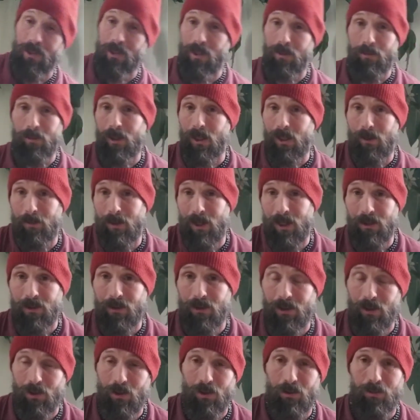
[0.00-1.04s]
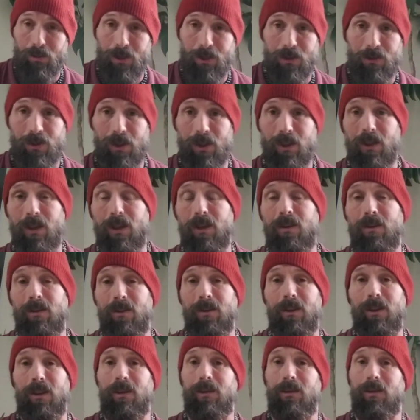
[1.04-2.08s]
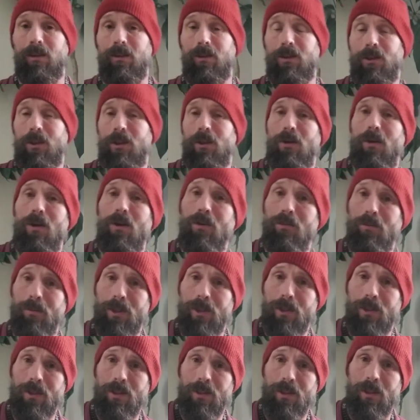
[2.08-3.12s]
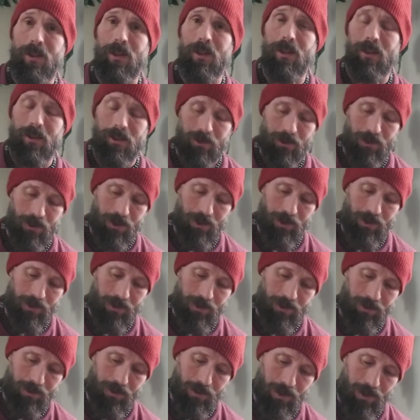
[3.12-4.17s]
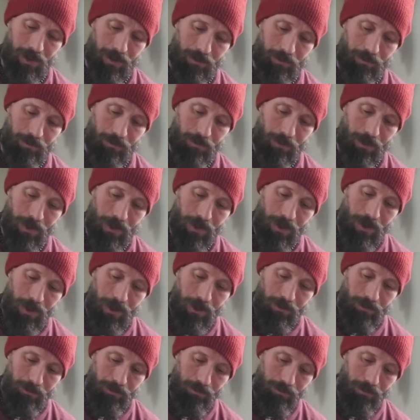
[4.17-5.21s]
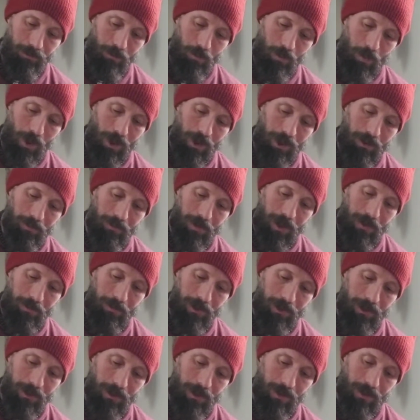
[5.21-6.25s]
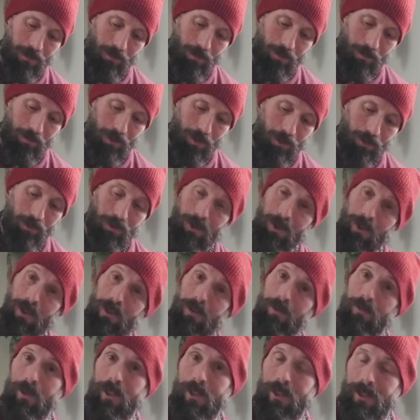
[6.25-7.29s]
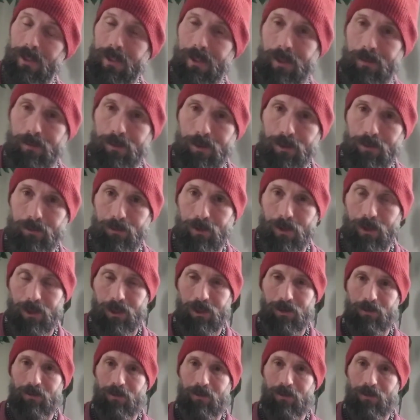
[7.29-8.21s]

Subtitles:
I'm in, I'm actually homeless right now, like legit homeless, and just, running my business remotely. And right now I'm just running it